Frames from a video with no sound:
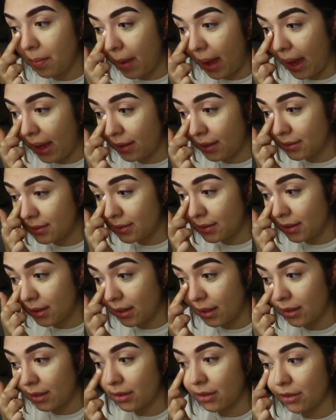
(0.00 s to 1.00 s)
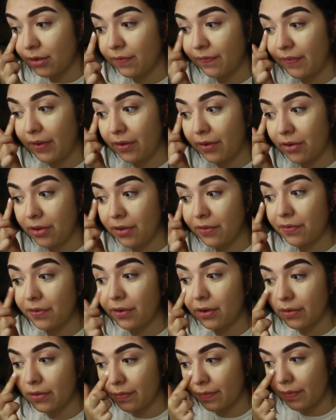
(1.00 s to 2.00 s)
back to like their very
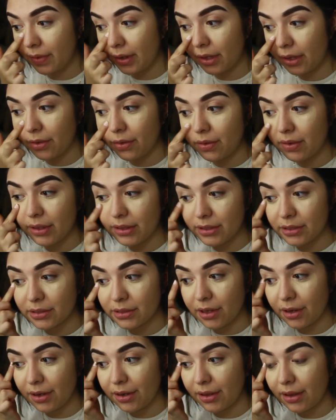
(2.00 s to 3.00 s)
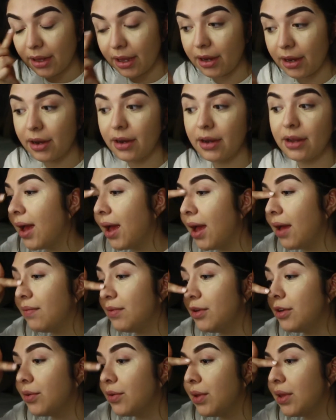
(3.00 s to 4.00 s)
first video and start there. I have
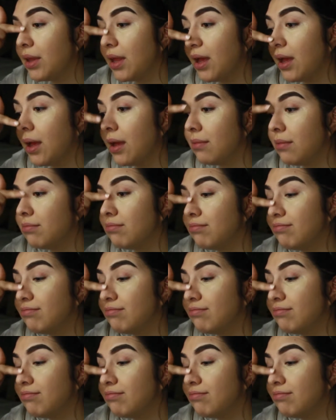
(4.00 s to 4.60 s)
been doing that